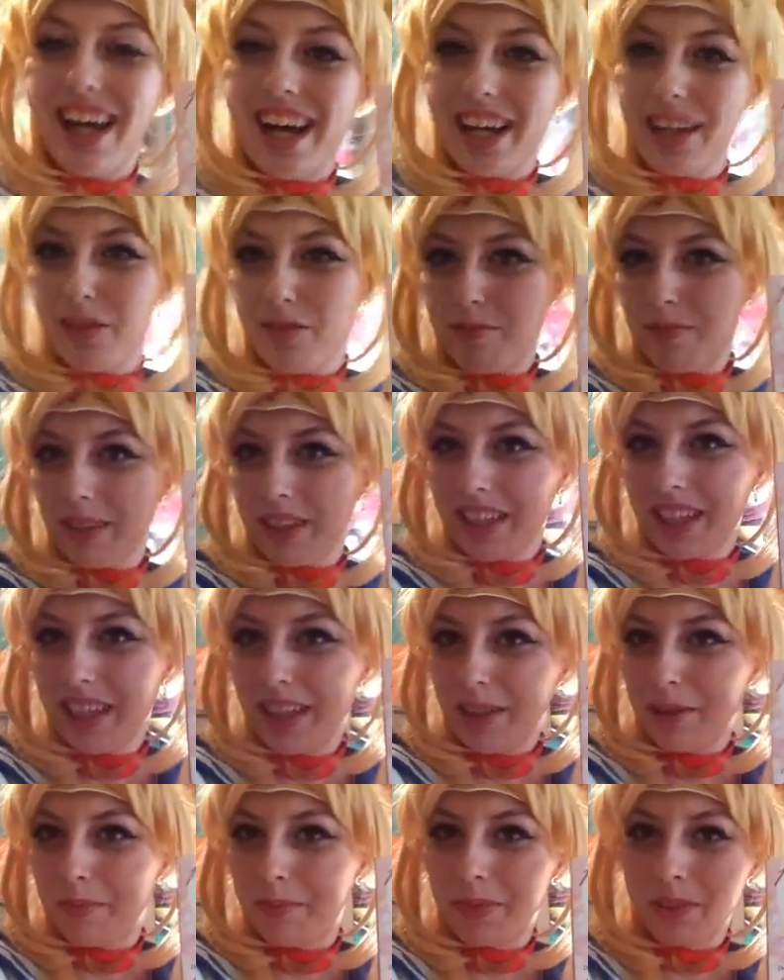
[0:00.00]
I have
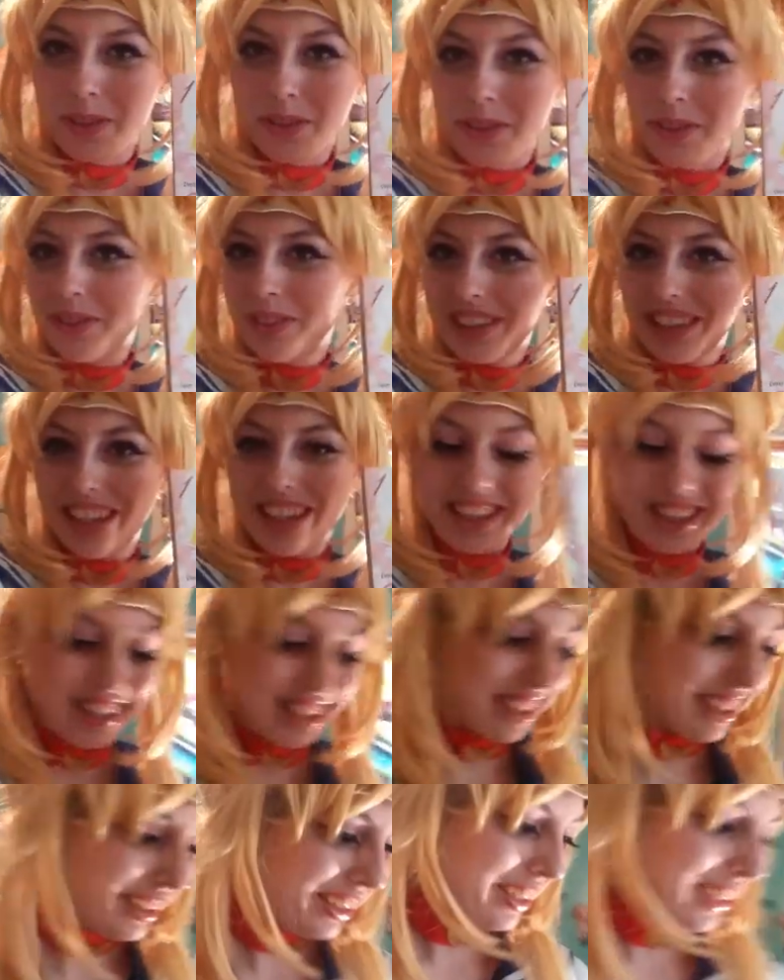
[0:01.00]
become
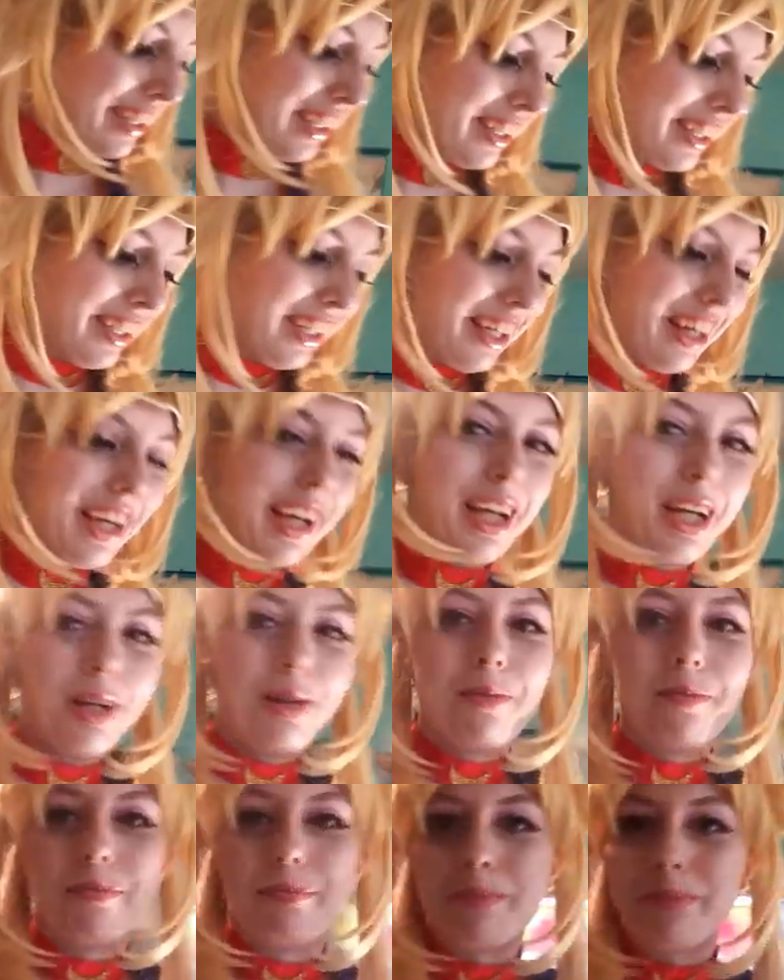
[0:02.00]
Usagi.
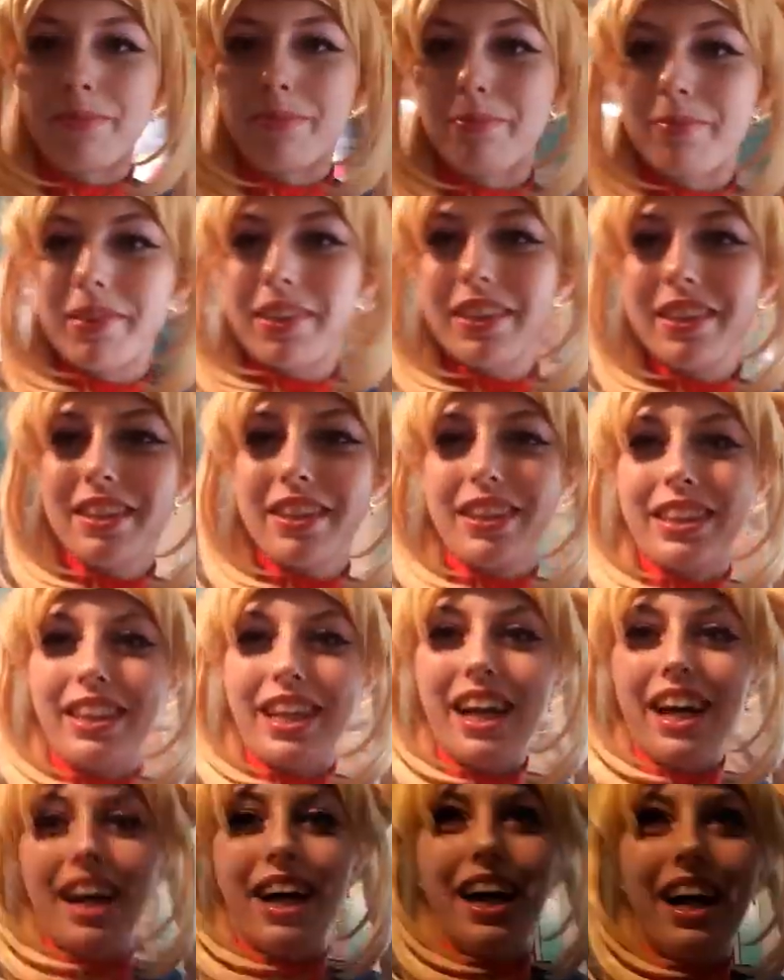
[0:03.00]
Um,
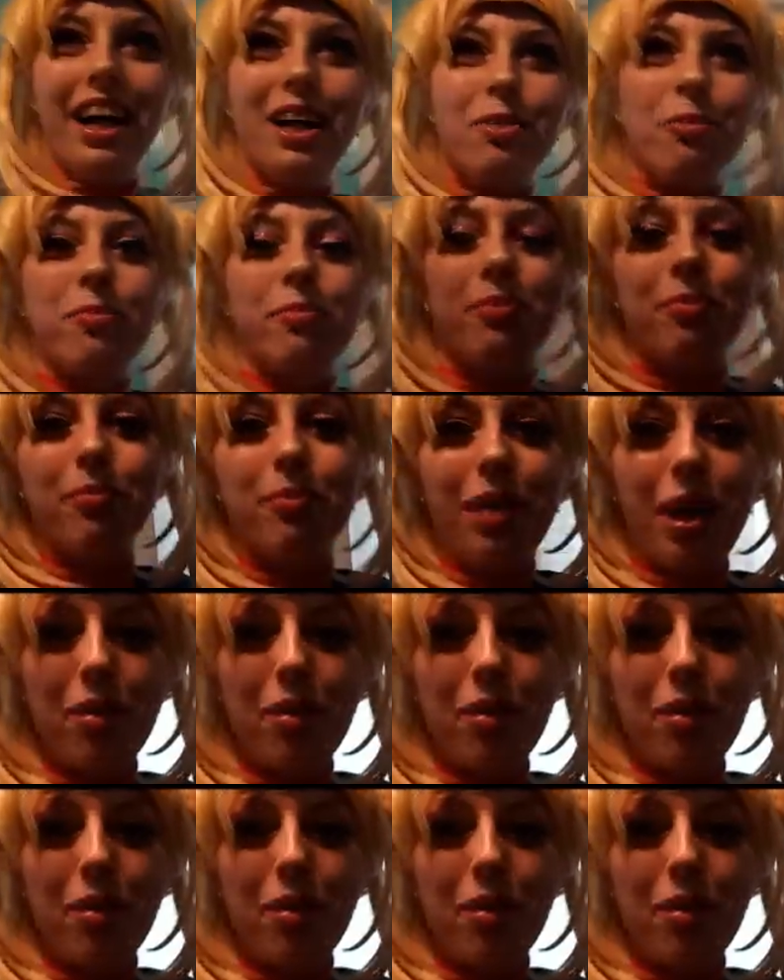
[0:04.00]
yeah, I'm